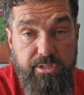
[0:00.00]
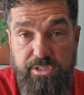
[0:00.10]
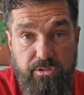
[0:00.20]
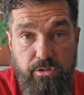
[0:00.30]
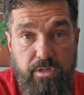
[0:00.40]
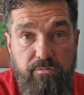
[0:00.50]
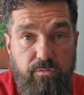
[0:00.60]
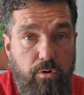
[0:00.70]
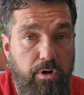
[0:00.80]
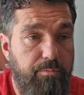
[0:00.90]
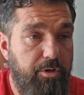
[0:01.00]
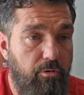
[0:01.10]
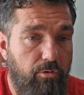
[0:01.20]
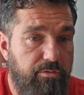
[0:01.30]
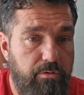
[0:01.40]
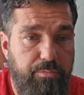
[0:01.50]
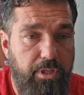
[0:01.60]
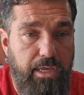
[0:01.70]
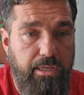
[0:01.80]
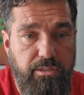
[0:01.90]
make sure that this, whatever
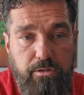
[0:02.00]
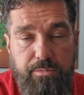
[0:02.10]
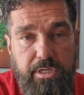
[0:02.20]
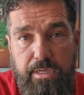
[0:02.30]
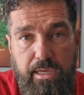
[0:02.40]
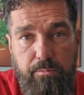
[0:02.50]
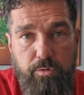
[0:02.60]
it is he's looking for,